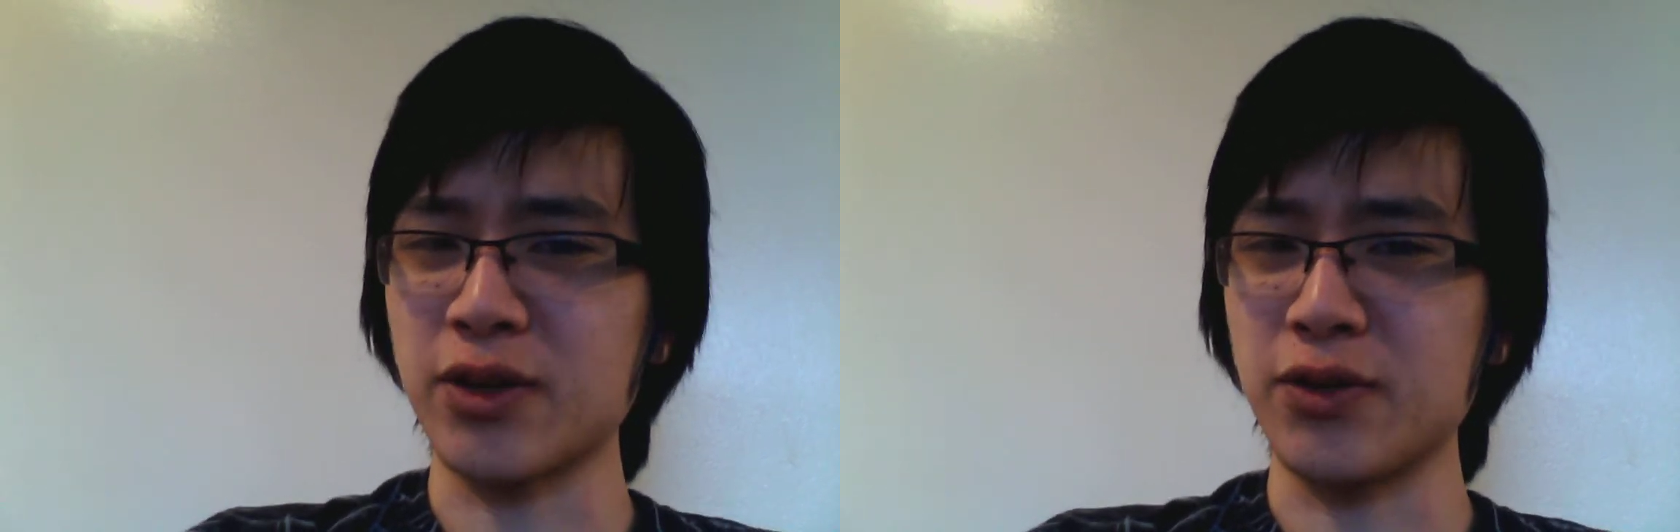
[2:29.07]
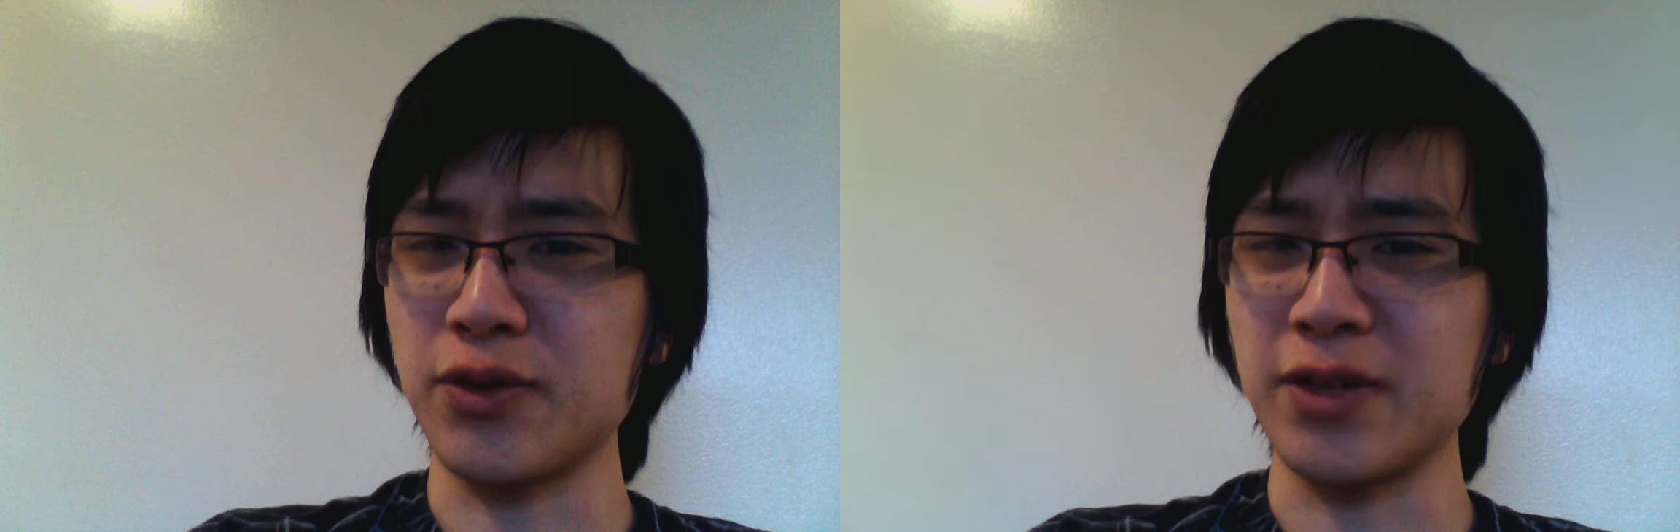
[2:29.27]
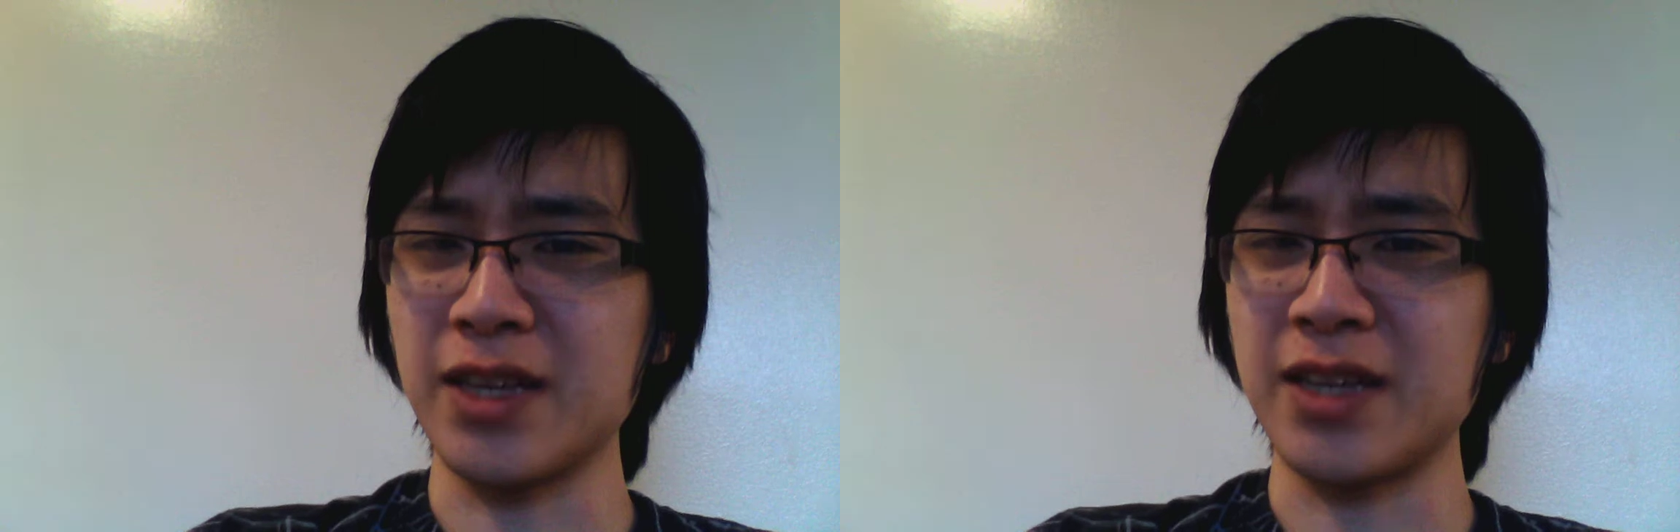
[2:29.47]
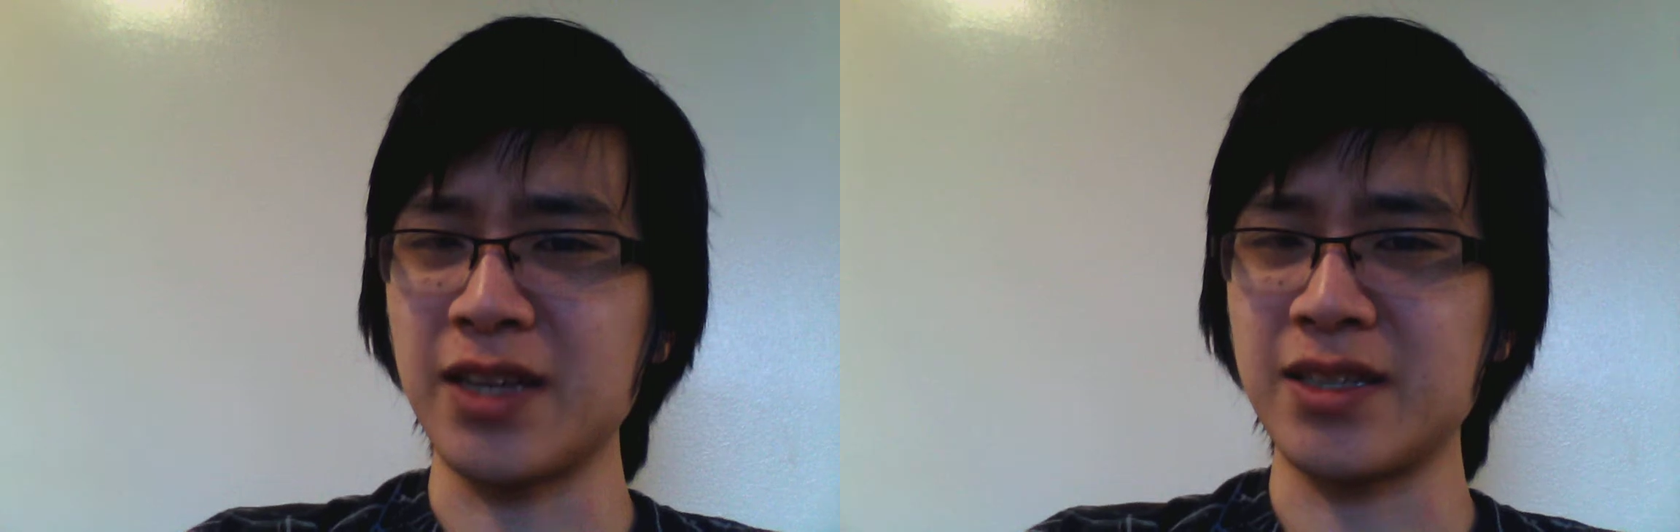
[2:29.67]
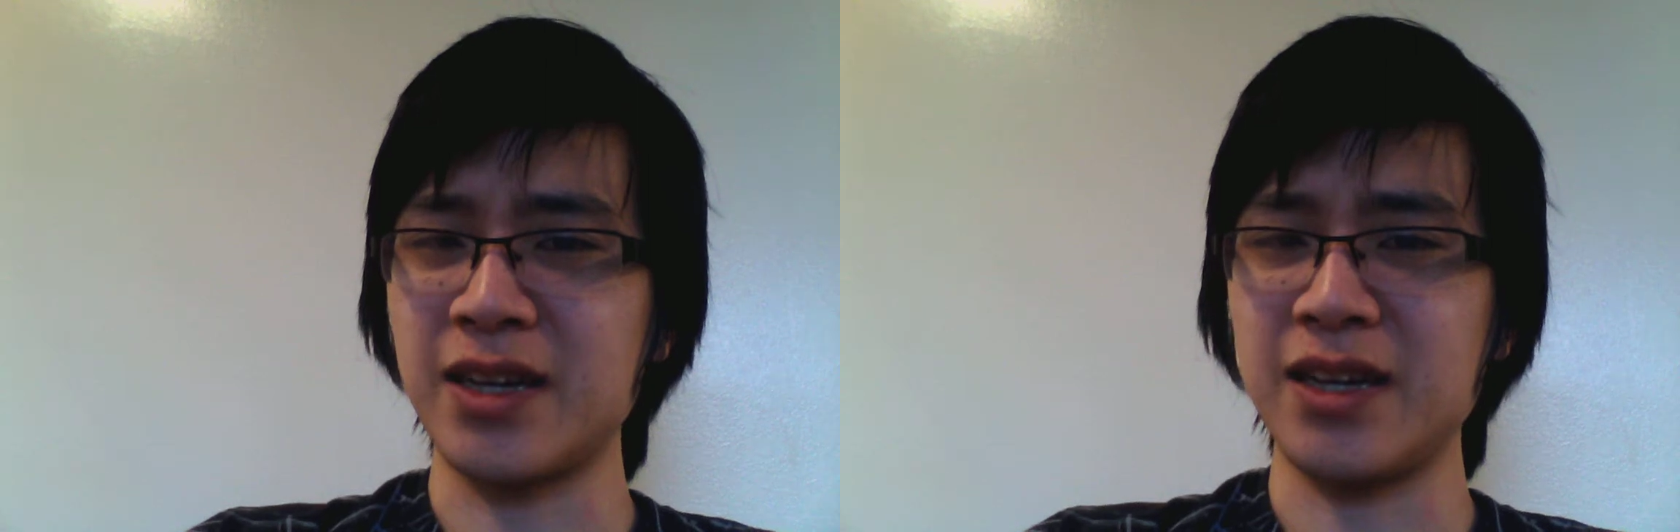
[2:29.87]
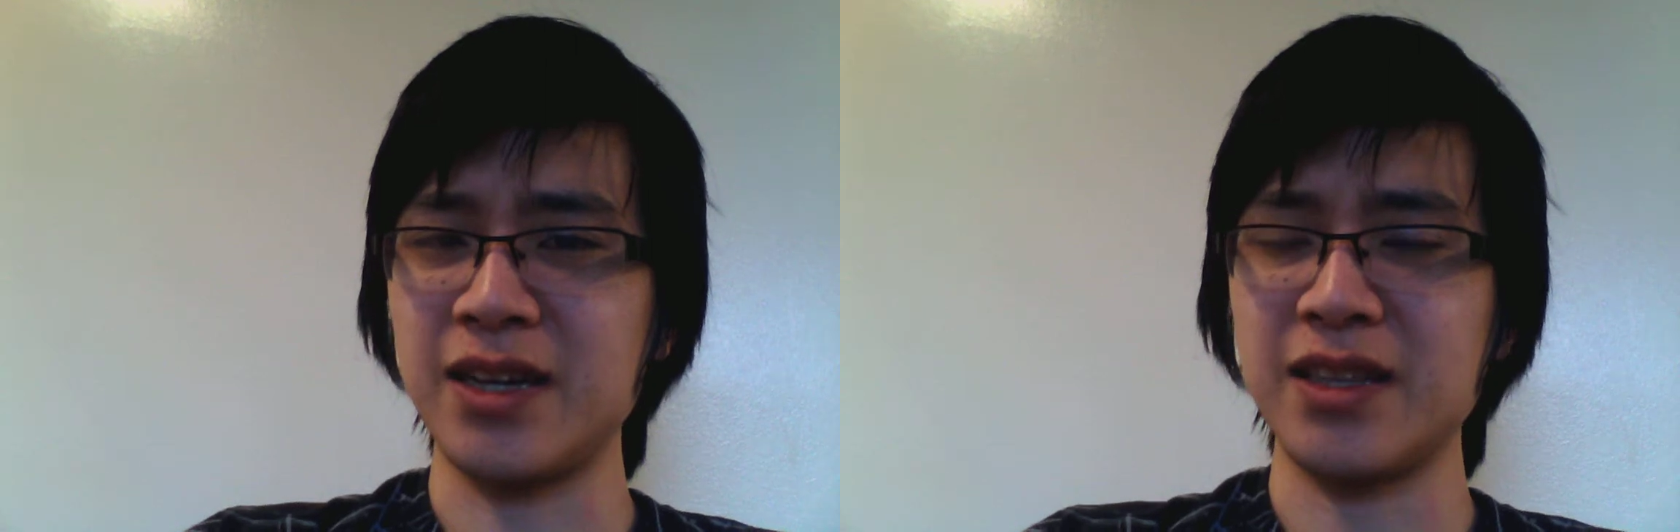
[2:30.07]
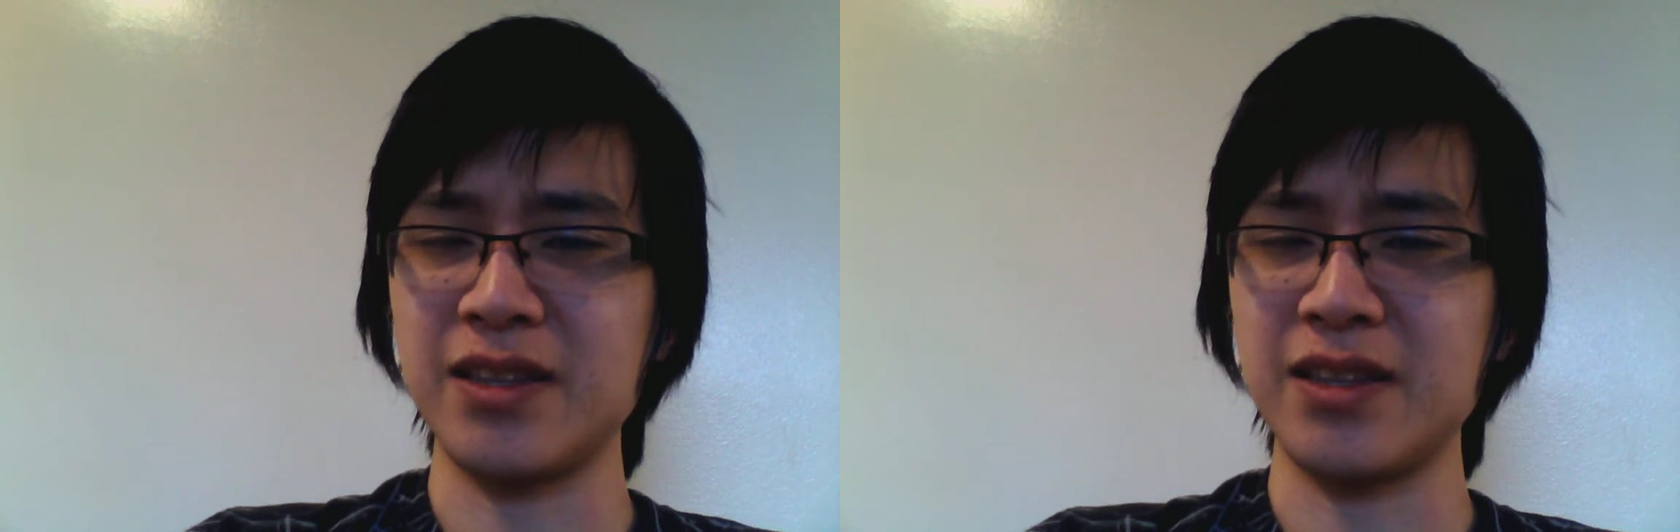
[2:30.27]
you realize that